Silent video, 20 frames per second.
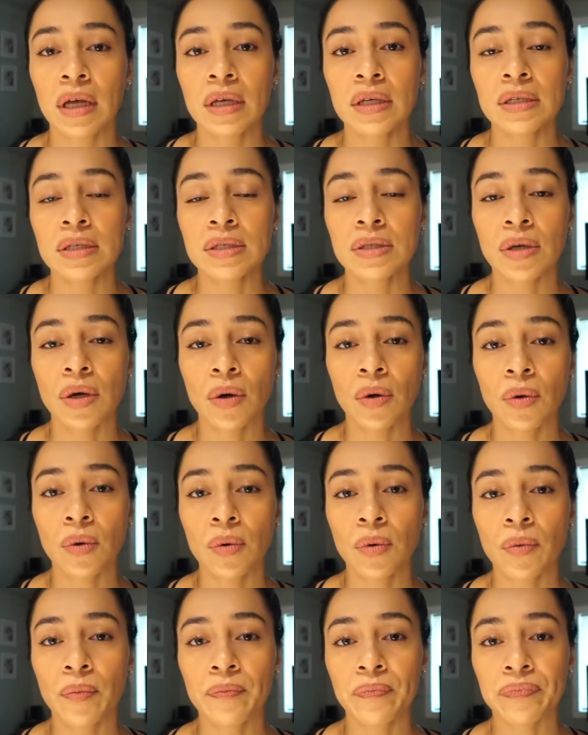
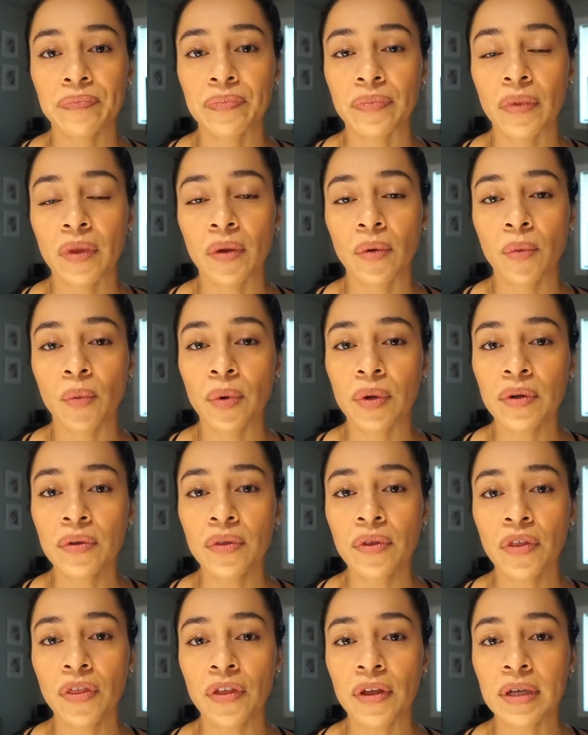So one of
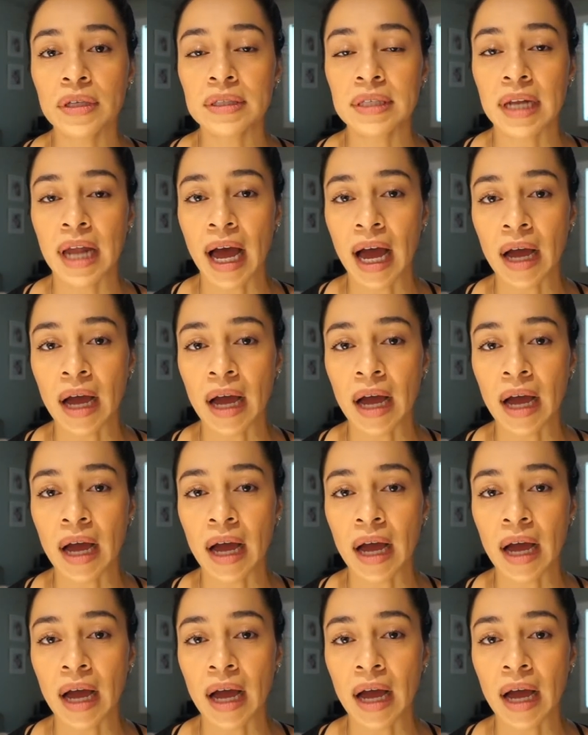the things that